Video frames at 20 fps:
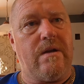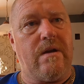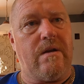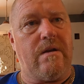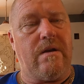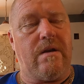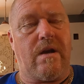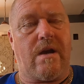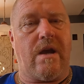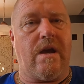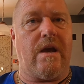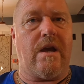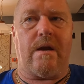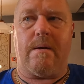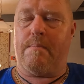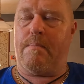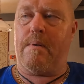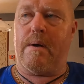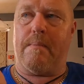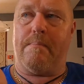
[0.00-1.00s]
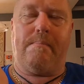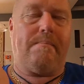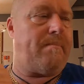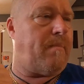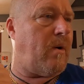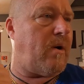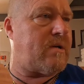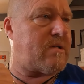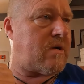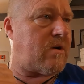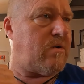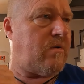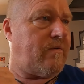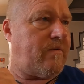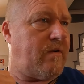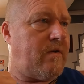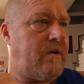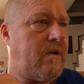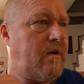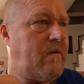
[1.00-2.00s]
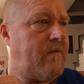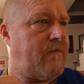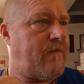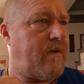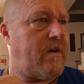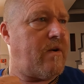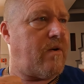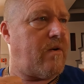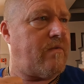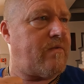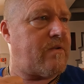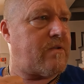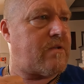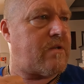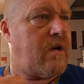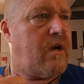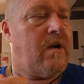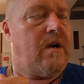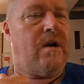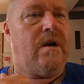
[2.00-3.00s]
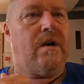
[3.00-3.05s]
You can get a bicycle from the front office.